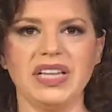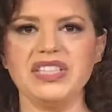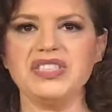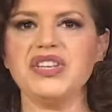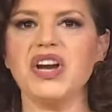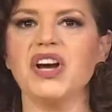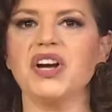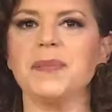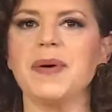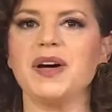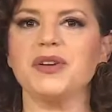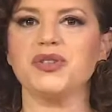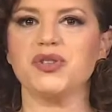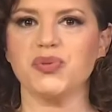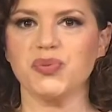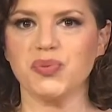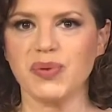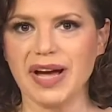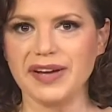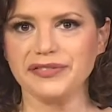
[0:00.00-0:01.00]
Let's talk about
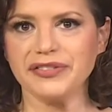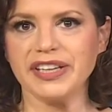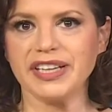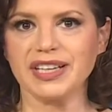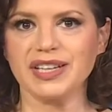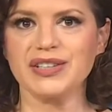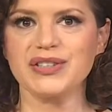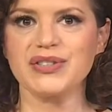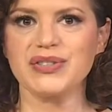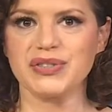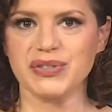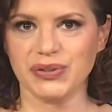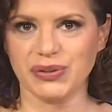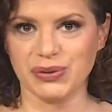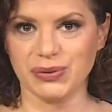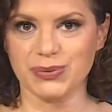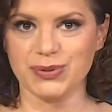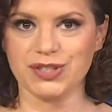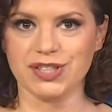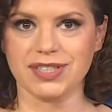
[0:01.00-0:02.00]
traffic
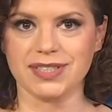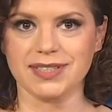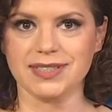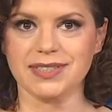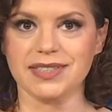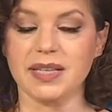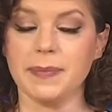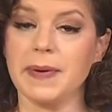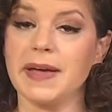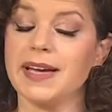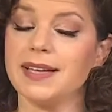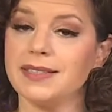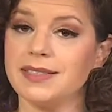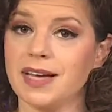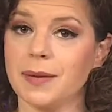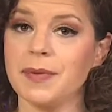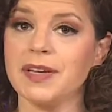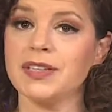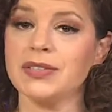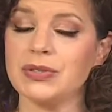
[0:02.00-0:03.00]
solutions. The
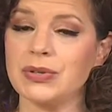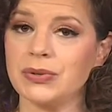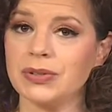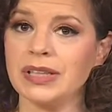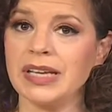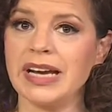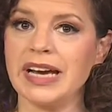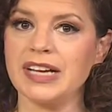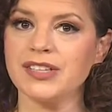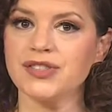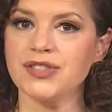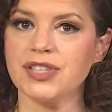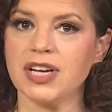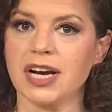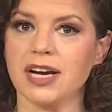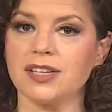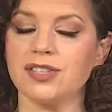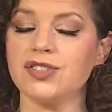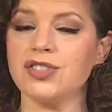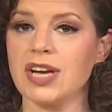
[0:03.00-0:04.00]
pandemic certainly has
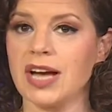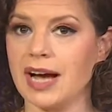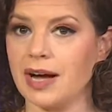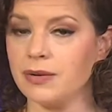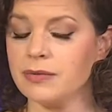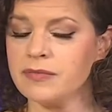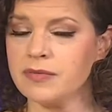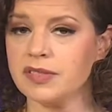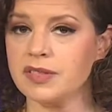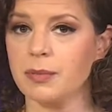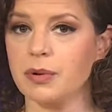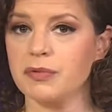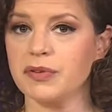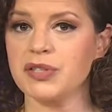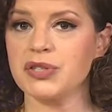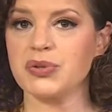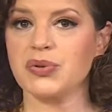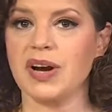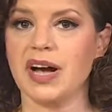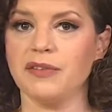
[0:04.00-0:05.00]
changed how some of
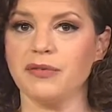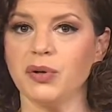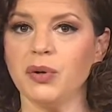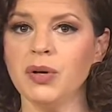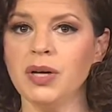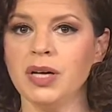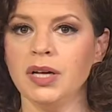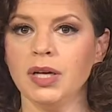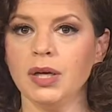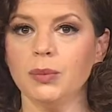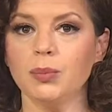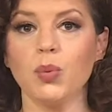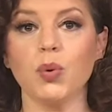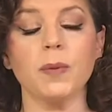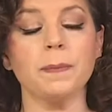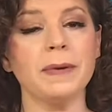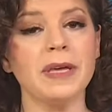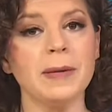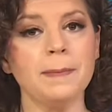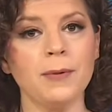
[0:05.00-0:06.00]
us travel.
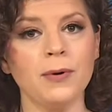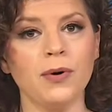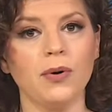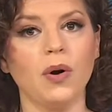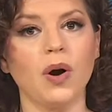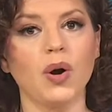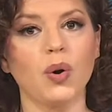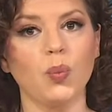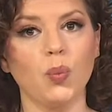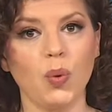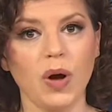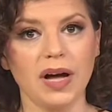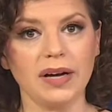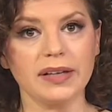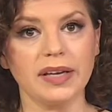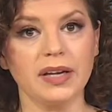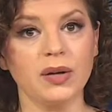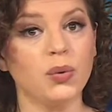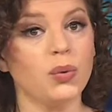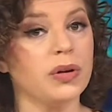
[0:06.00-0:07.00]
More people are
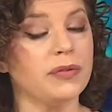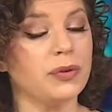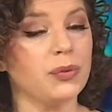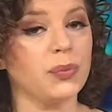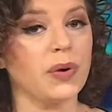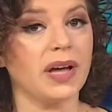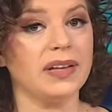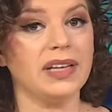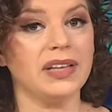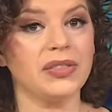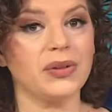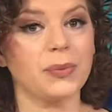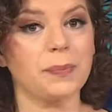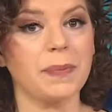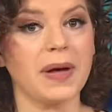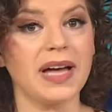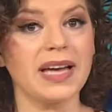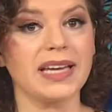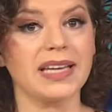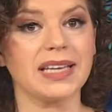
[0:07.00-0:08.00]
walking or even riding their
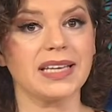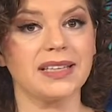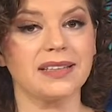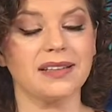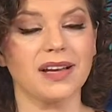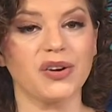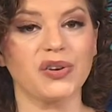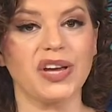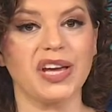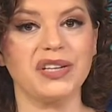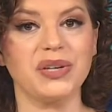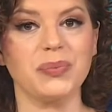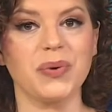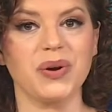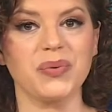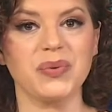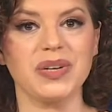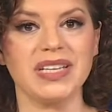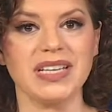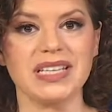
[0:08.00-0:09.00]
bike. Our Candy
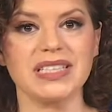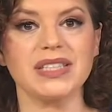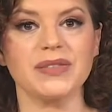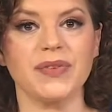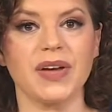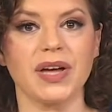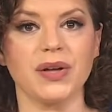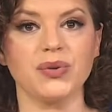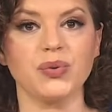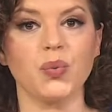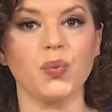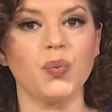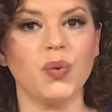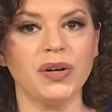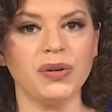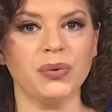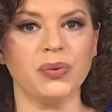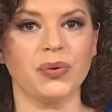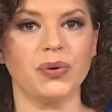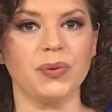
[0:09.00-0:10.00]
Rodriguez found
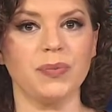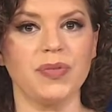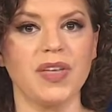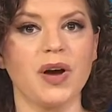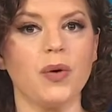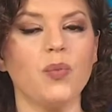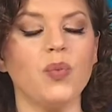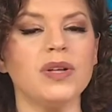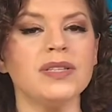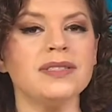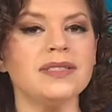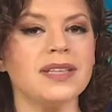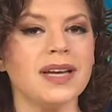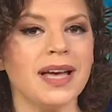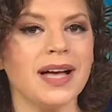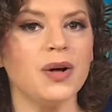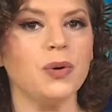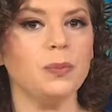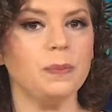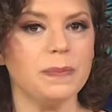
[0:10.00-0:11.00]
one group that wants to
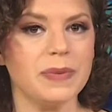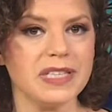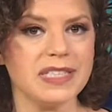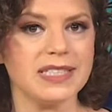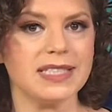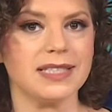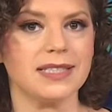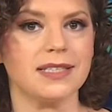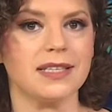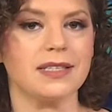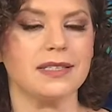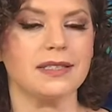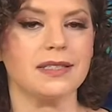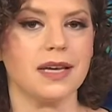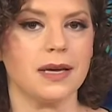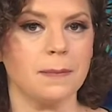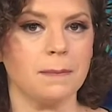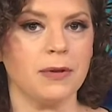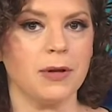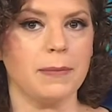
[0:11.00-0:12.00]
help businesses
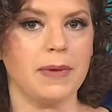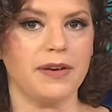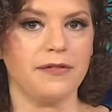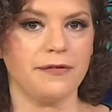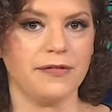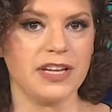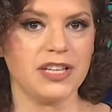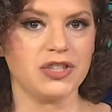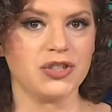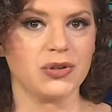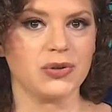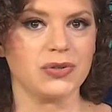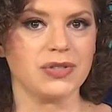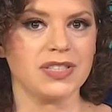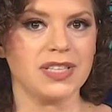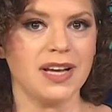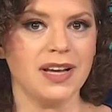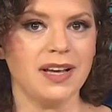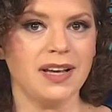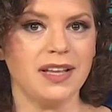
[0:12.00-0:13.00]
implement
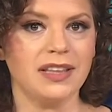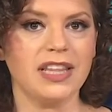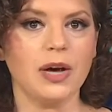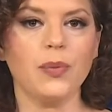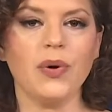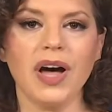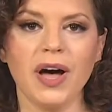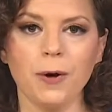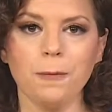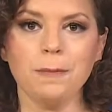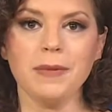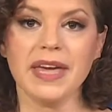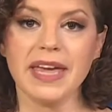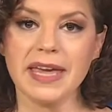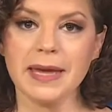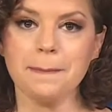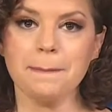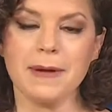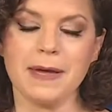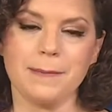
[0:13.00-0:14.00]
features that will help
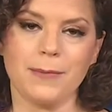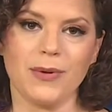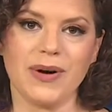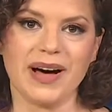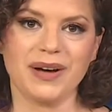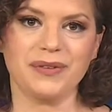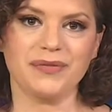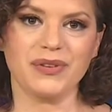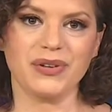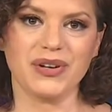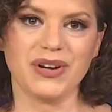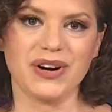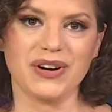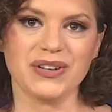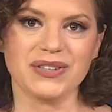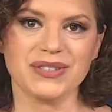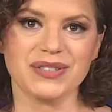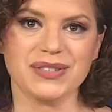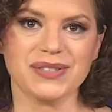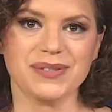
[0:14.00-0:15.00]
keep people out of their
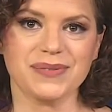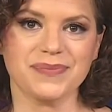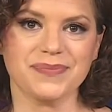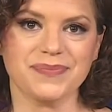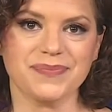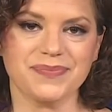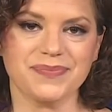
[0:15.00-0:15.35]
cars.